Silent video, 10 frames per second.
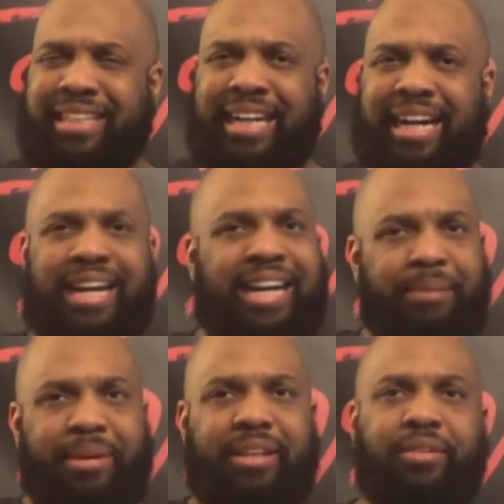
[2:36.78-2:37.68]

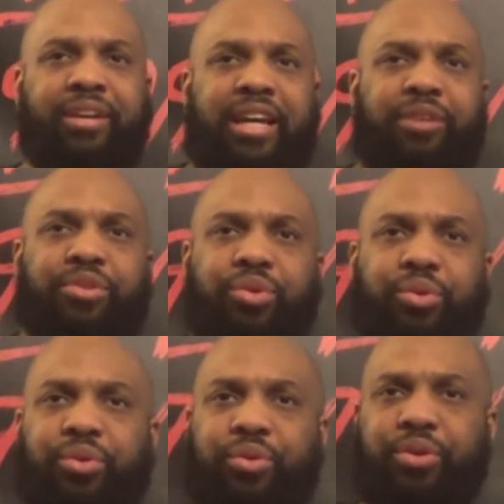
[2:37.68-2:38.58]
I mean, okay, it was
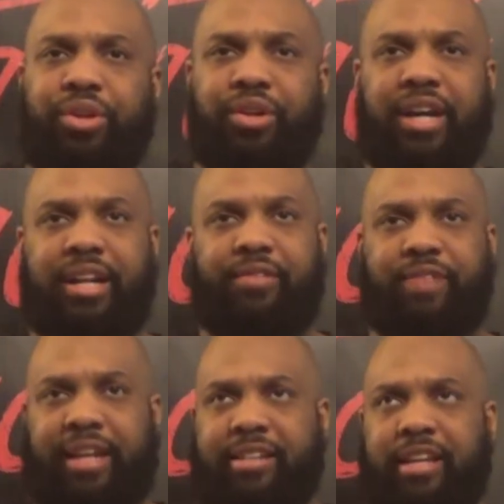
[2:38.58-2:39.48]
cool, you know, how they,
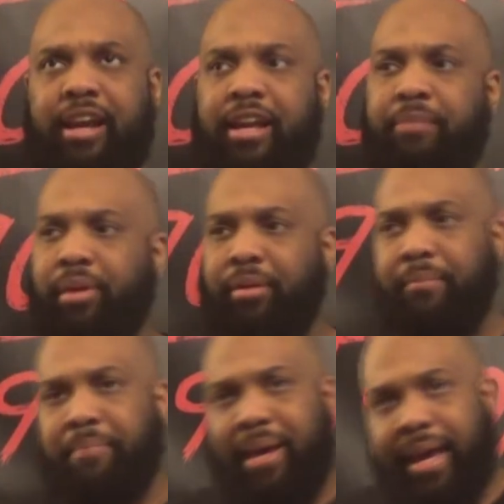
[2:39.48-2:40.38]
like I said, how they brought
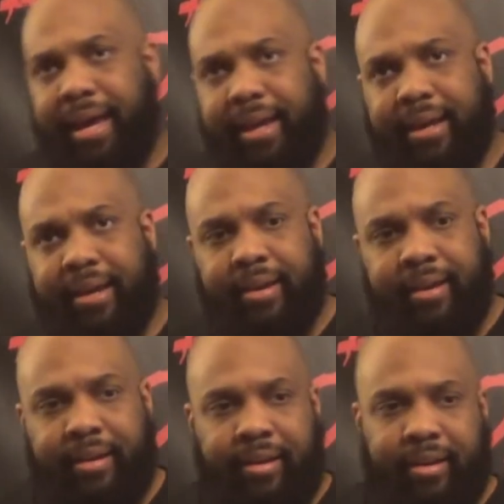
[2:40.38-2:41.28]
him back.
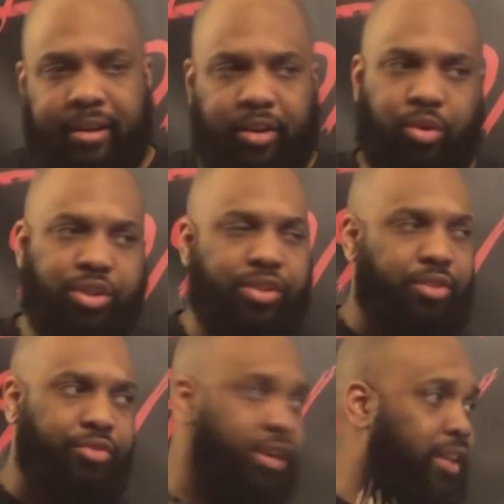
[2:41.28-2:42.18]
And of course, you
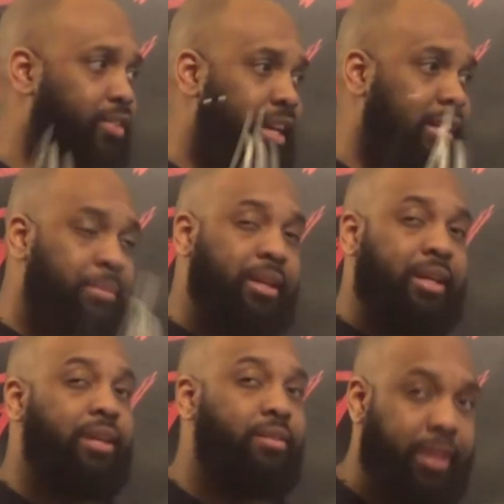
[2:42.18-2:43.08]
know, Freddy never really has a big
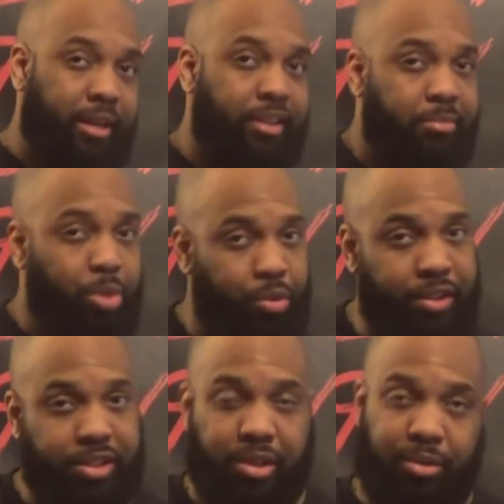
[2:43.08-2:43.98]
kill count in this movie,
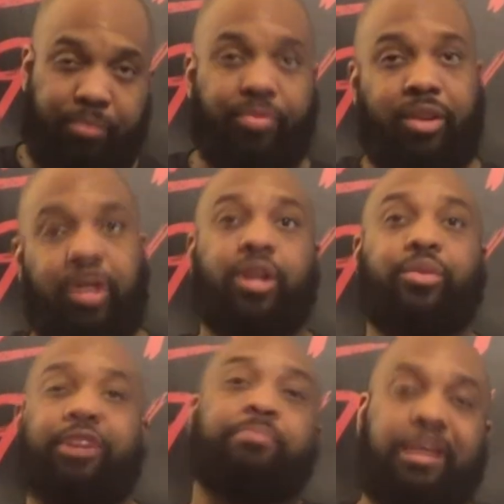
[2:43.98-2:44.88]
so
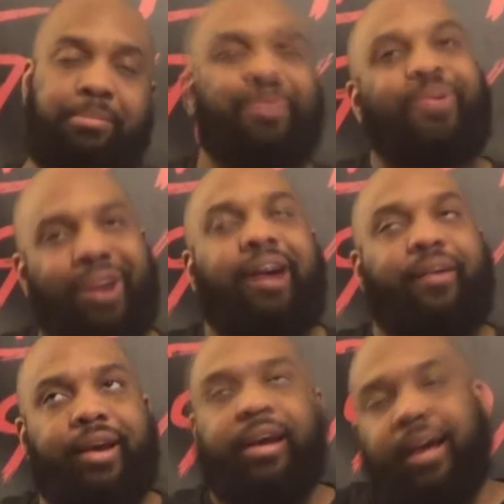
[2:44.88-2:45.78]
3 people,
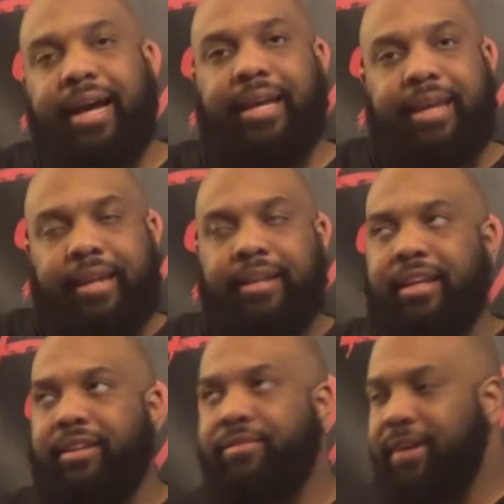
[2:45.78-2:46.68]
okay, I get it,
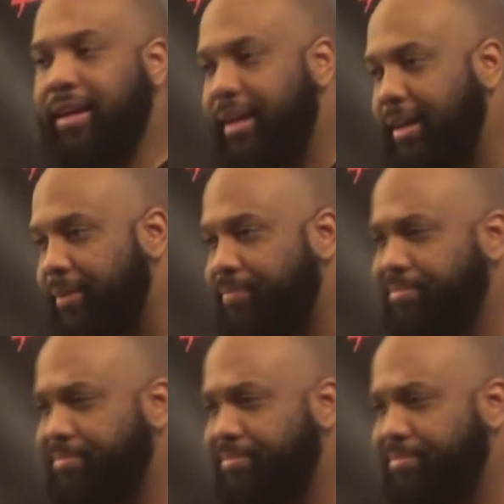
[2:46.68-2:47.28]
that's fine.